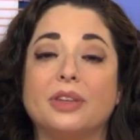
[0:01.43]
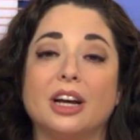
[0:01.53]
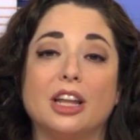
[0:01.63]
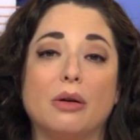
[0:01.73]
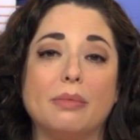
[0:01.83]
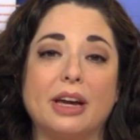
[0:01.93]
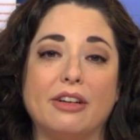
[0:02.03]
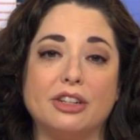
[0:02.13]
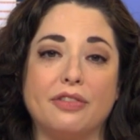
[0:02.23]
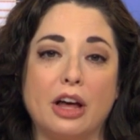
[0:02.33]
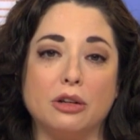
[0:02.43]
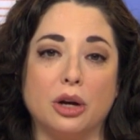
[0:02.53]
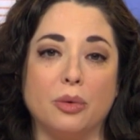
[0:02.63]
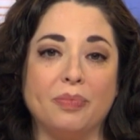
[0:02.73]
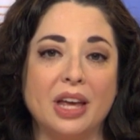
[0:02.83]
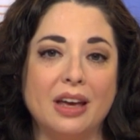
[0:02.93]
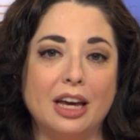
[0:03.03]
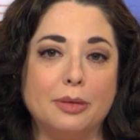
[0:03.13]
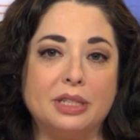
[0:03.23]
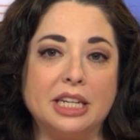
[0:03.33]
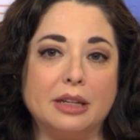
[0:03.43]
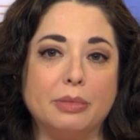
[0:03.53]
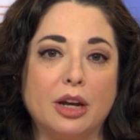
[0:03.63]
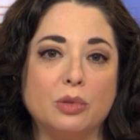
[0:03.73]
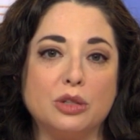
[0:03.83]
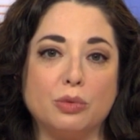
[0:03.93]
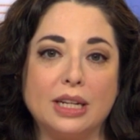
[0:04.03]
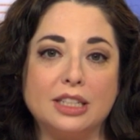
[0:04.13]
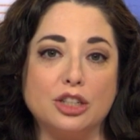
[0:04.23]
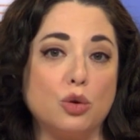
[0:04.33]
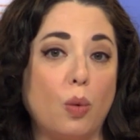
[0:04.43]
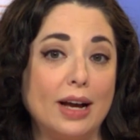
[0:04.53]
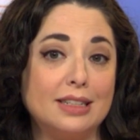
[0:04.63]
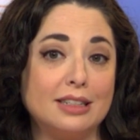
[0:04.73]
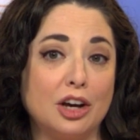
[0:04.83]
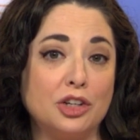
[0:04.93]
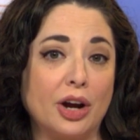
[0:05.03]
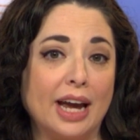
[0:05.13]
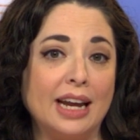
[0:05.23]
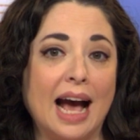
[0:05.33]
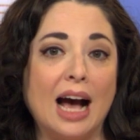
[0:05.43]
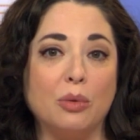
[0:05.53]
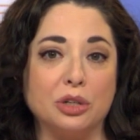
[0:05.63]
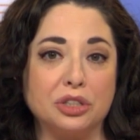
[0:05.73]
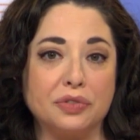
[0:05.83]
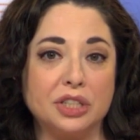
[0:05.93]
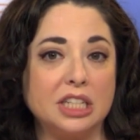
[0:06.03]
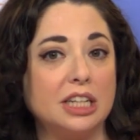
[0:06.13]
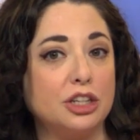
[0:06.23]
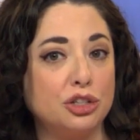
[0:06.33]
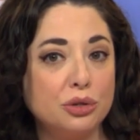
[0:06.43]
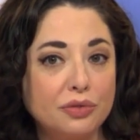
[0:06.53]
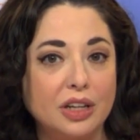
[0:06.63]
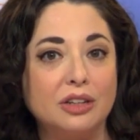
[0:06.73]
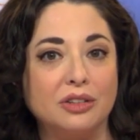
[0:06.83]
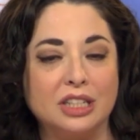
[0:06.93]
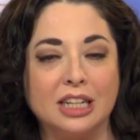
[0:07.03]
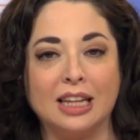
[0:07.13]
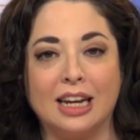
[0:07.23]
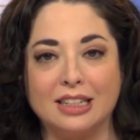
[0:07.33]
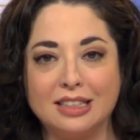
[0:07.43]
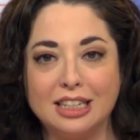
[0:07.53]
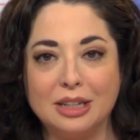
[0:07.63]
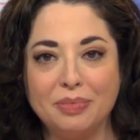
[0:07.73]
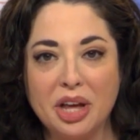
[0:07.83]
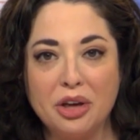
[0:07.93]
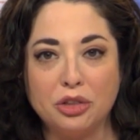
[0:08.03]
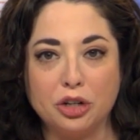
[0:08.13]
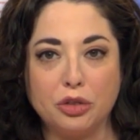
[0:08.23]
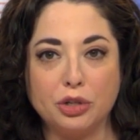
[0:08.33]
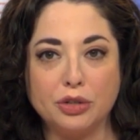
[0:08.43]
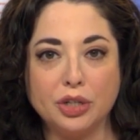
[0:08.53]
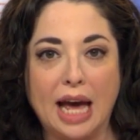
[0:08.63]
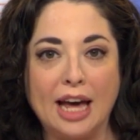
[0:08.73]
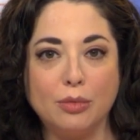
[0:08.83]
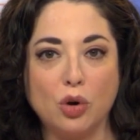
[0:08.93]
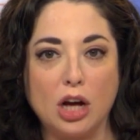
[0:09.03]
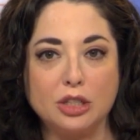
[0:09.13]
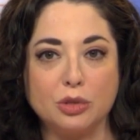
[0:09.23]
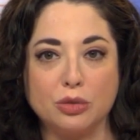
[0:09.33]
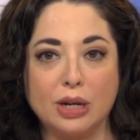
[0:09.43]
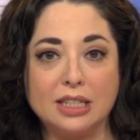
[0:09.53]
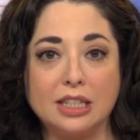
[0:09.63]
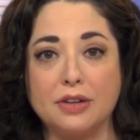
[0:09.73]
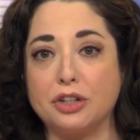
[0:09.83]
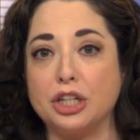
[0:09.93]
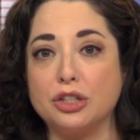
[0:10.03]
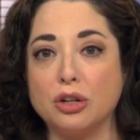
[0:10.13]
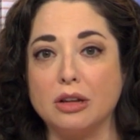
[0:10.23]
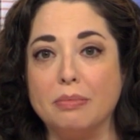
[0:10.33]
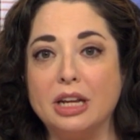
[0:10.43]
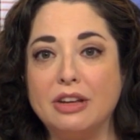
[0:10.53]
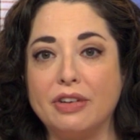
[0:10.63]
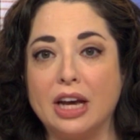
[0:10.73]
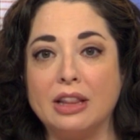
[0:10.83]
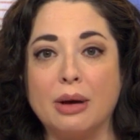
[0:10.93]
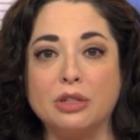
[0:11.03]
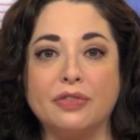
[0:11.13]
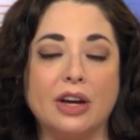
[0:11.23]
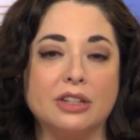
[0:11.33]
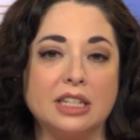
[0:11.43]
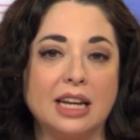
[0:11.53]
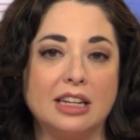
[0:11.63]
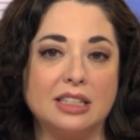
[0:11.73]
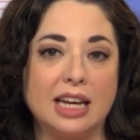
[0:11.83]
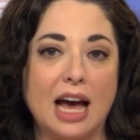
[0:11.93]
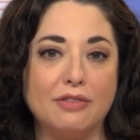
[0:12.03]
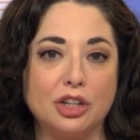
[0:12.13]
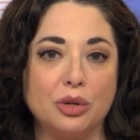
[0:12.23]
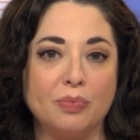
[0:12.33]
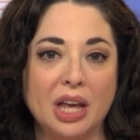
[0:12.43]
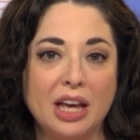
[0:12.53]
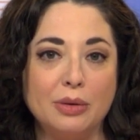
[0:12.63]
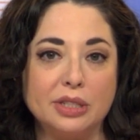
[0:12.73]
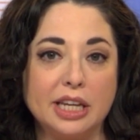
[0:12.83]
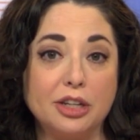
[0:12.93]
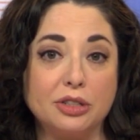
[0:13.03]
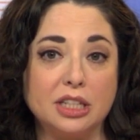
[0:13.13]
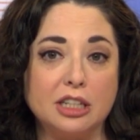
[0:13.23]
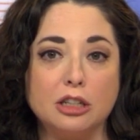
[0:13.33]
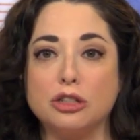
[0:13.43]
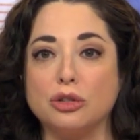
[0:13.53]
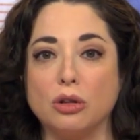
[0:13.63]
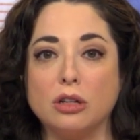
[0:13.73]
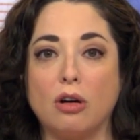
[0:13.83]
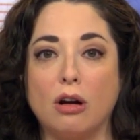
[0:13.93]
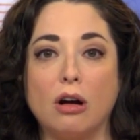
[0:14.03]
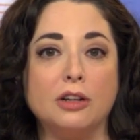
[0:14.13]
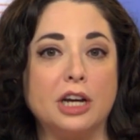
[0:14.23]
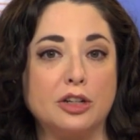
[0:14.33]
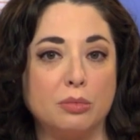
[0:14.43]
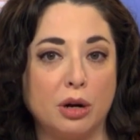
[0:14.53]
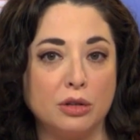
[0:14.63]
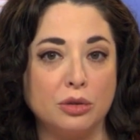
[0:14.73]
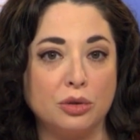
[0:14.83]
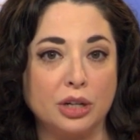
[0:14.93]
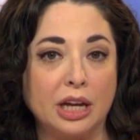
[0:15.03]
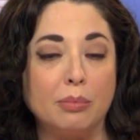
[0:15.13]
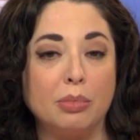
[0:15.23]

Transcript: Hello, I'm Cara DeFalco. An Absecon man was arrested twice in under 8 hours for stealing two vehicles in Atlantic City. 33-year-old Adam Ross was arrested after he stole a minivan that was found on Tennessee Avenue. He was later seen in a stolen car on Dr. Martin Luther King